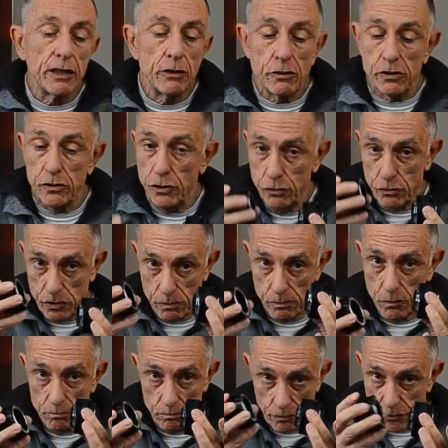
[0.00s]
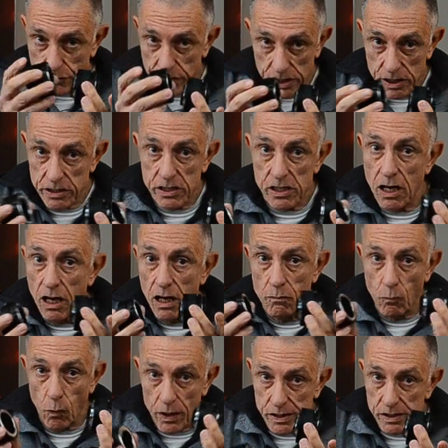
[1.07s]
You can use them 3 at a
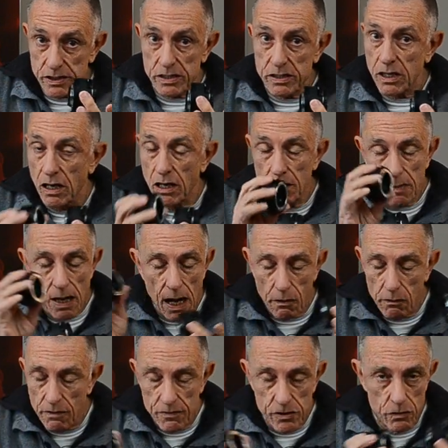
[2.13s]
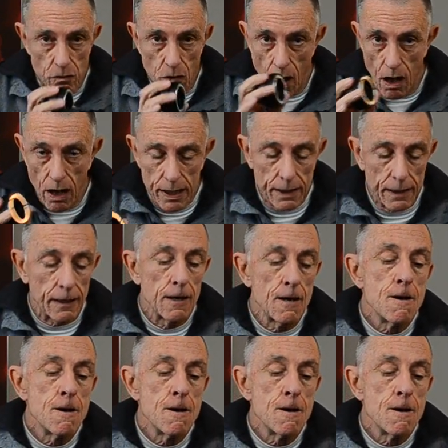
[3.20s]
time, 1 at a time, however you like.